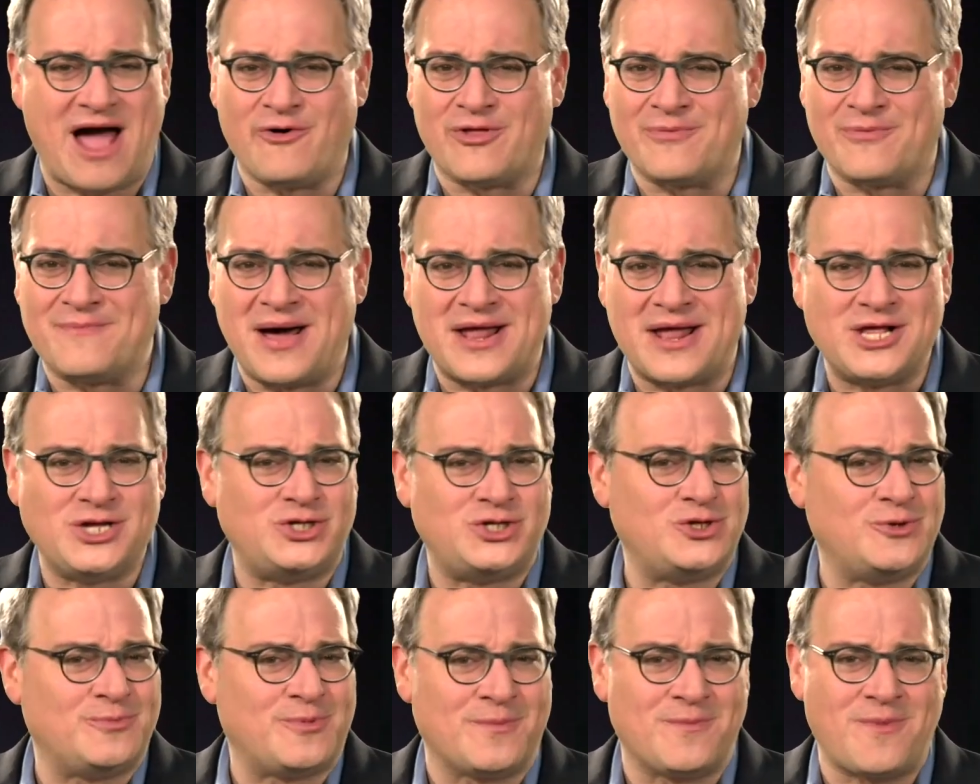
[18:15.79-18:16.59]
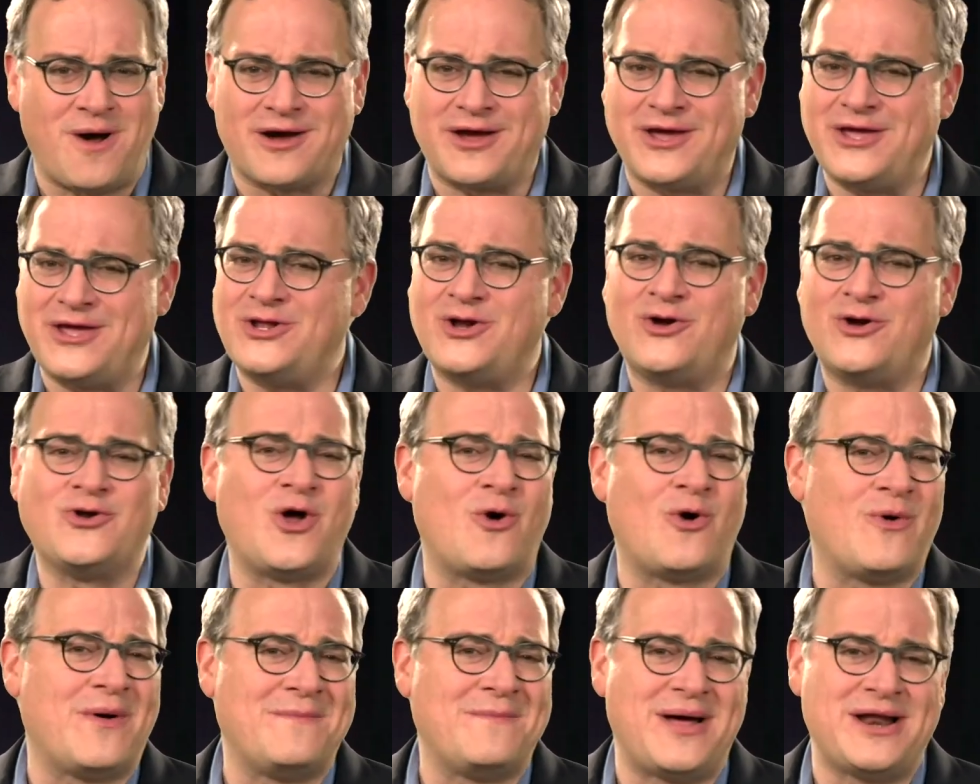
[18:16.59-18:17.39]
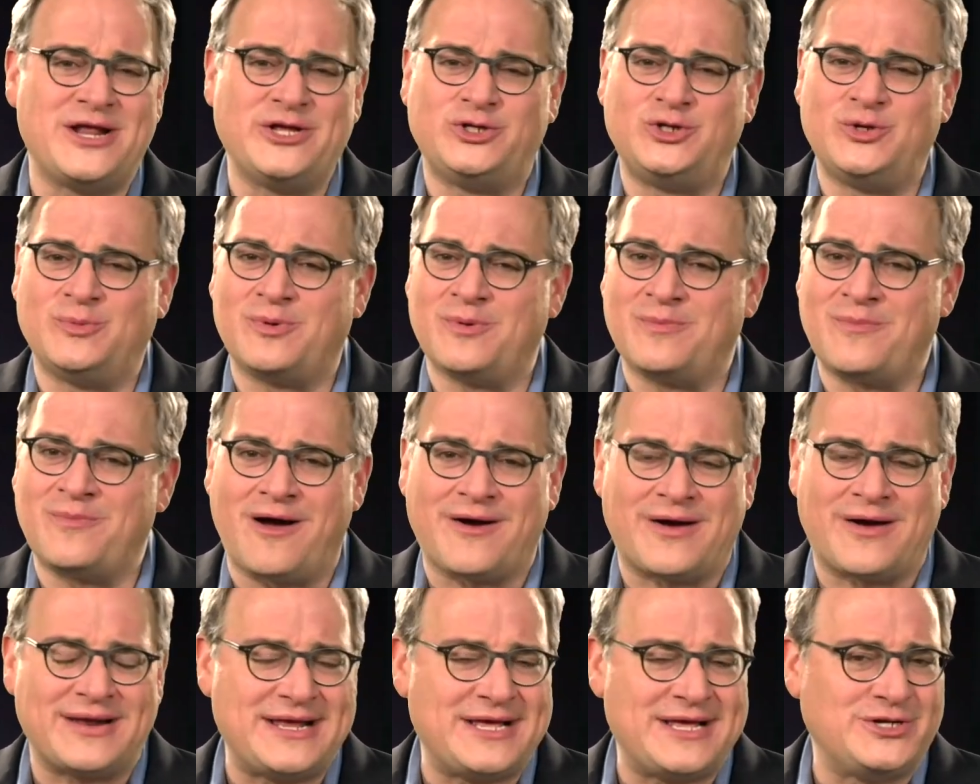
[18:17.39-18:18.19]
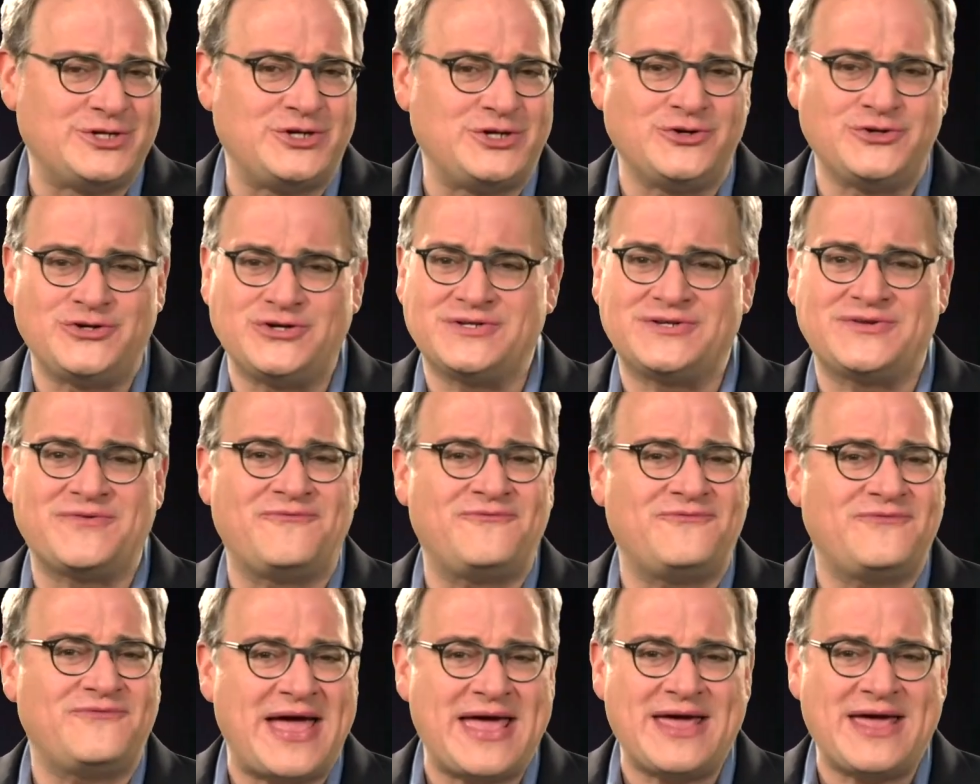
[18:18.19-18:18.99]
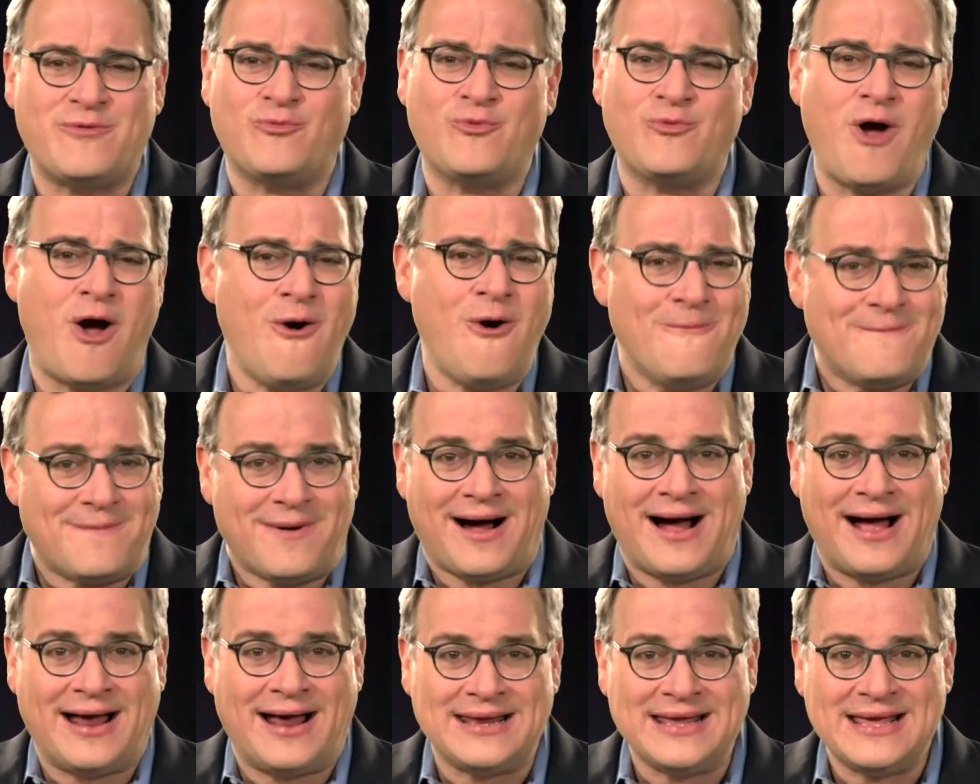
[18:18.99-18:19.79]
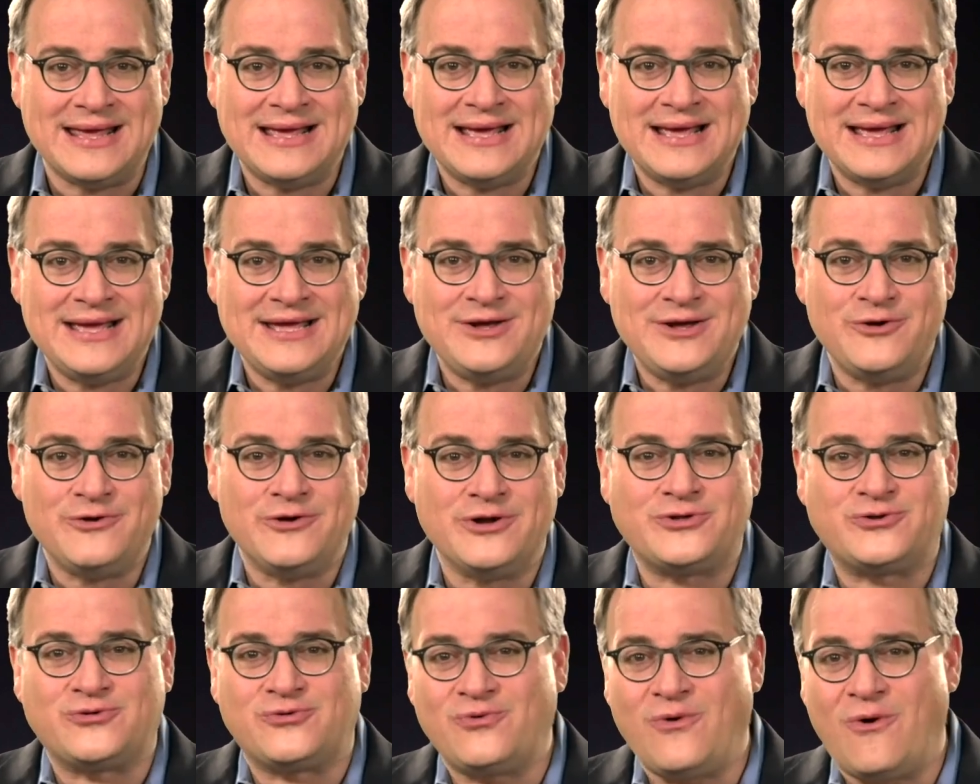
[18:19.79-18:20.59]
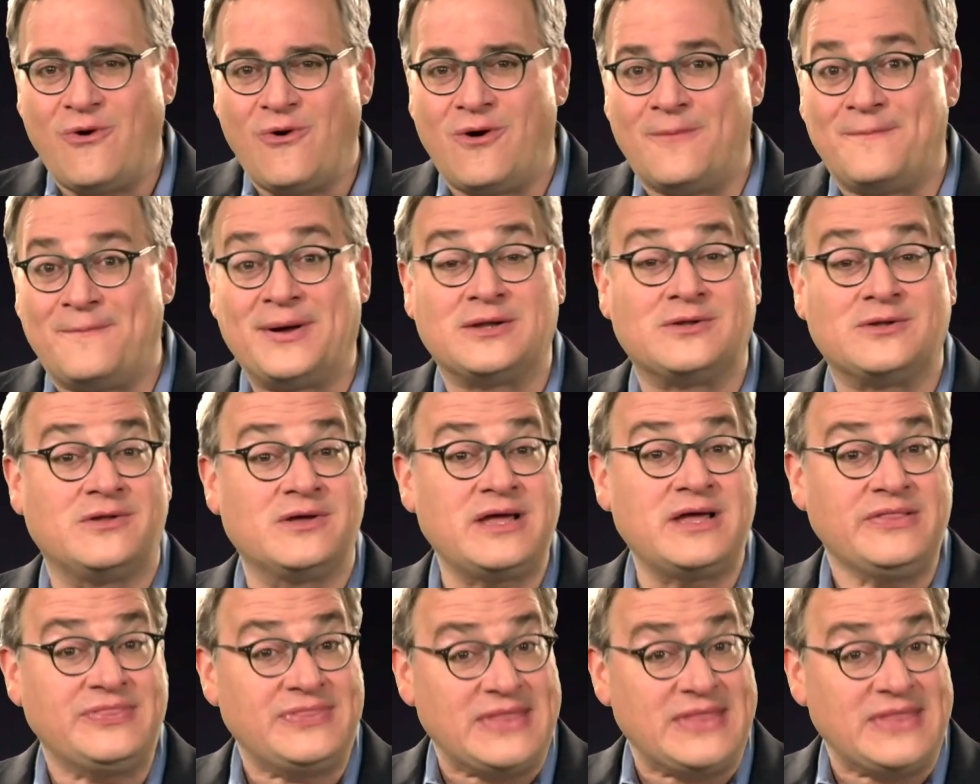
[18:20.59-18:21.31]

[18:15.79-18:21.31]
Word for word: with Money Supermarket. You don't know what Money Supermarket is. You're just a fake robot. You're a troll. But look at